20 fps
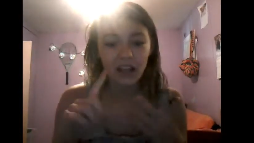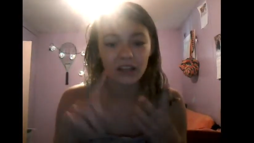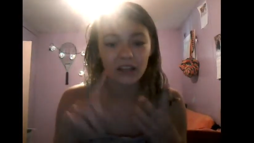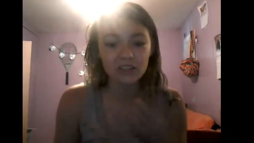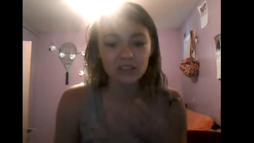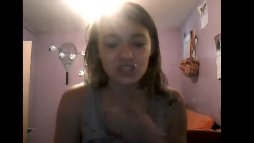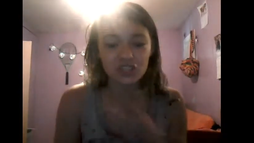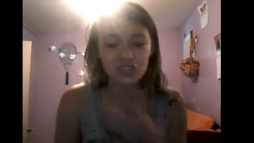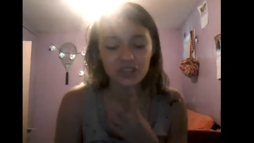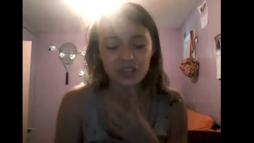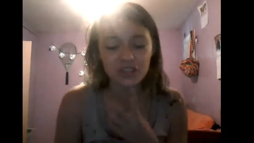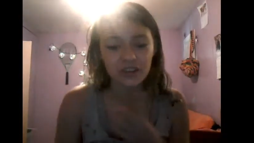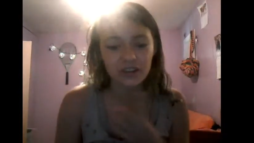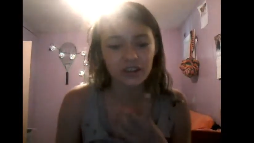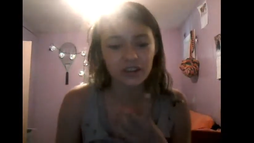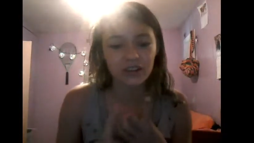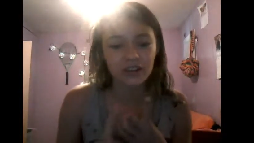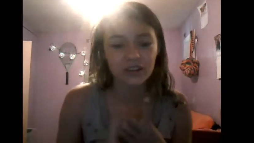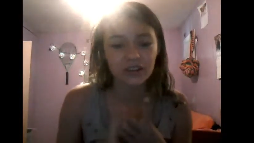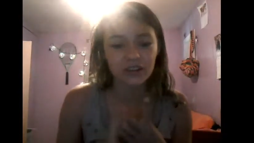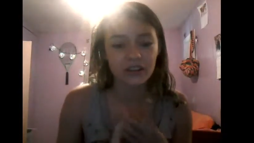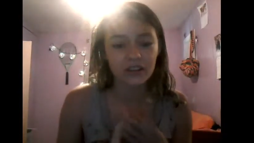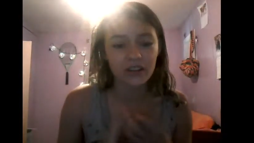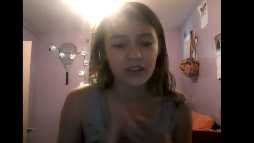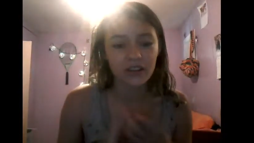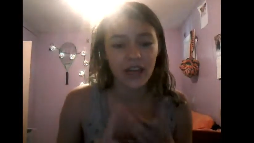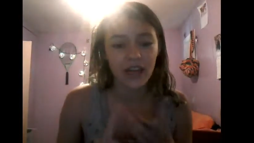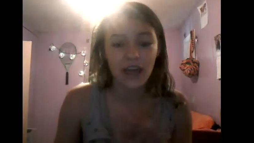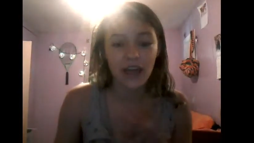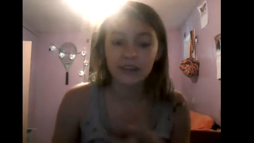Sheridan,
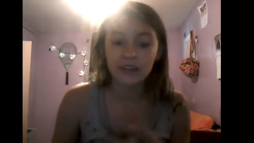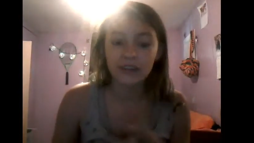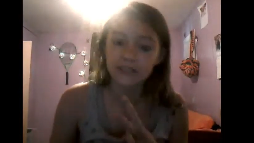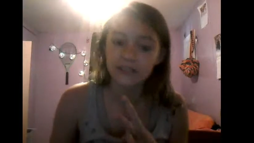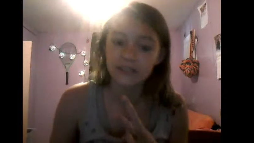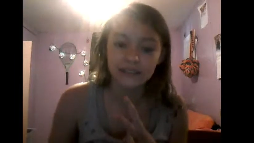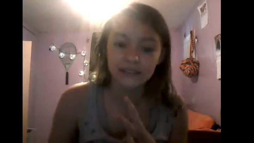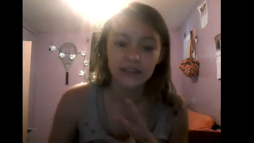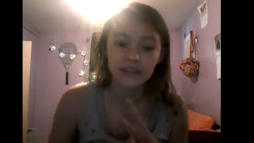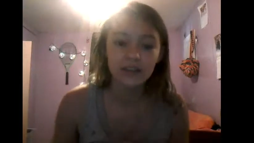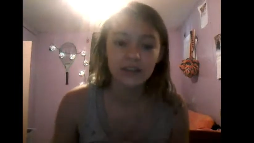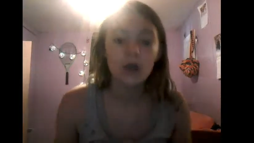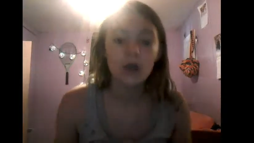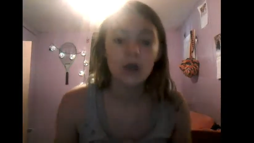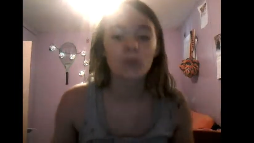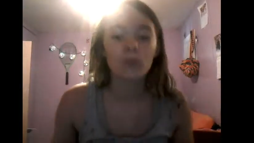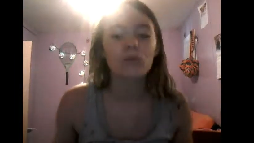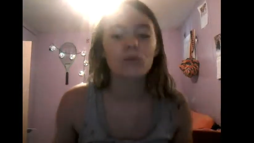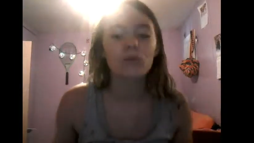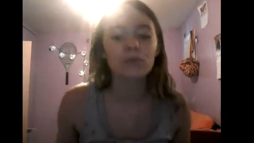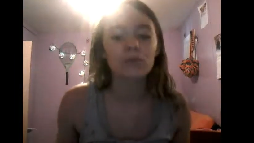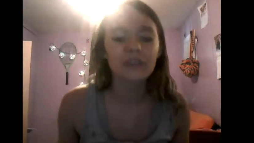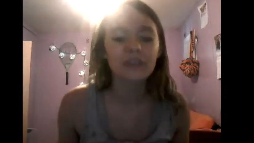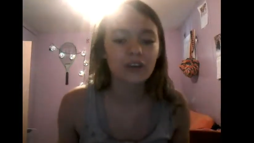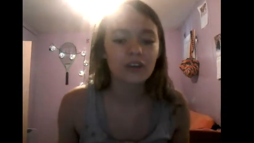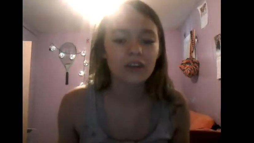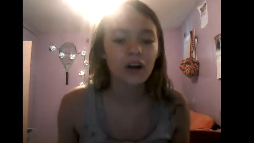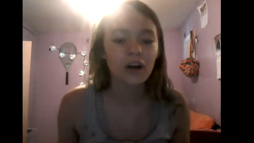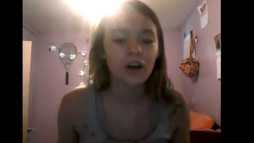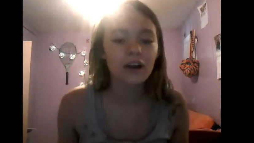and Alyssa. Well, we
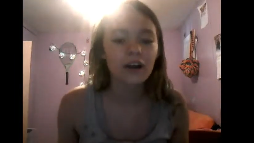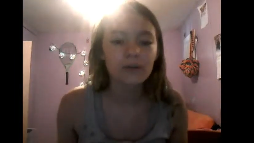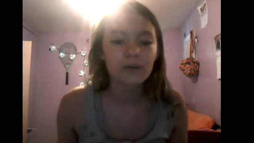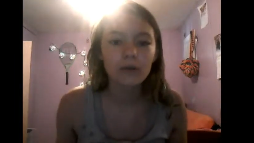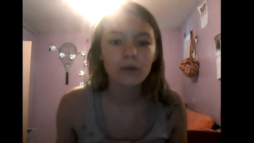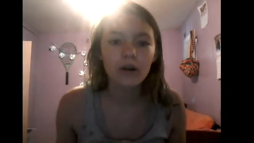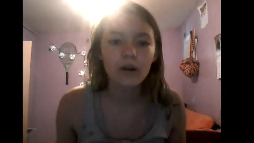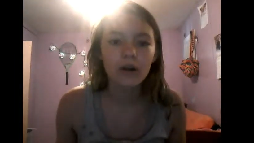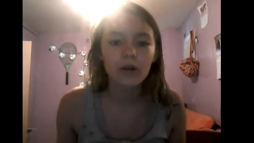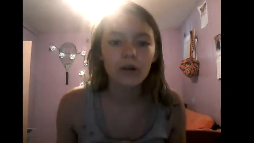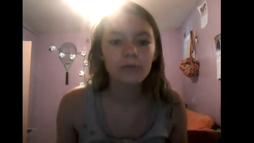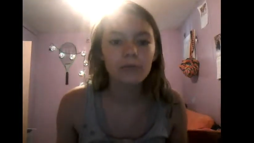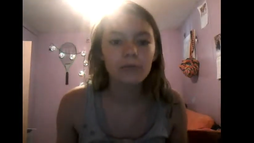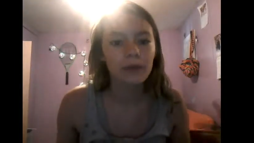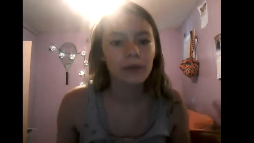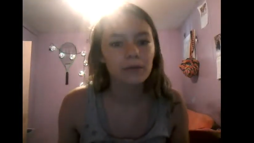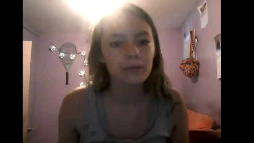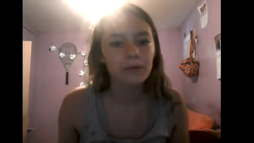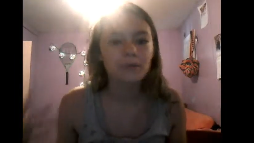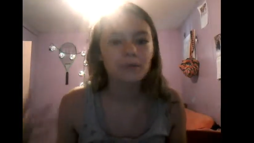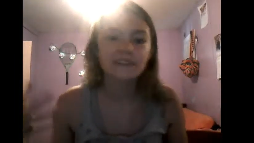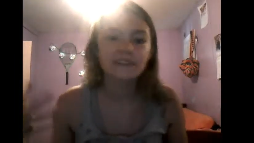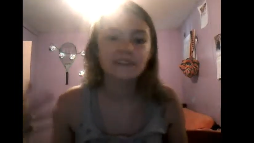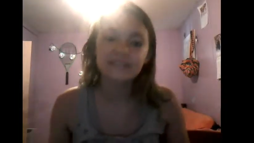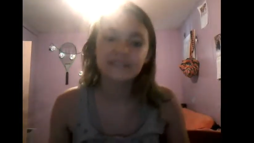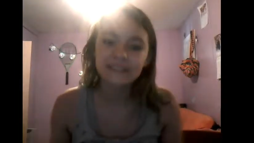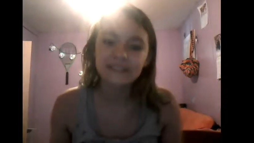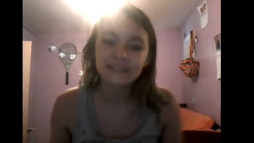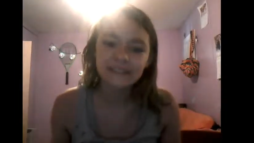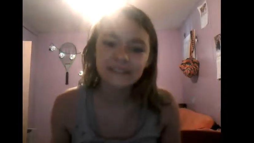thought, well, maybe when this
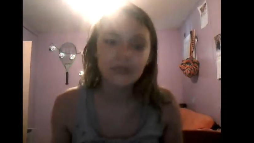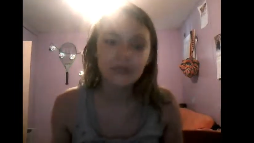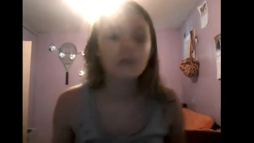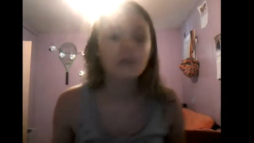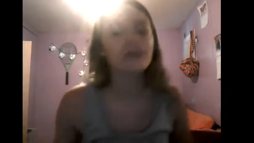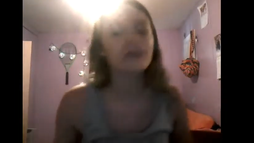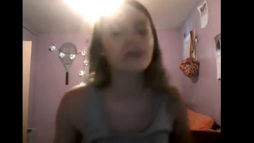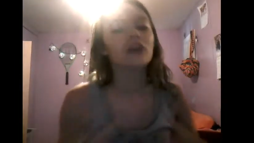gets going,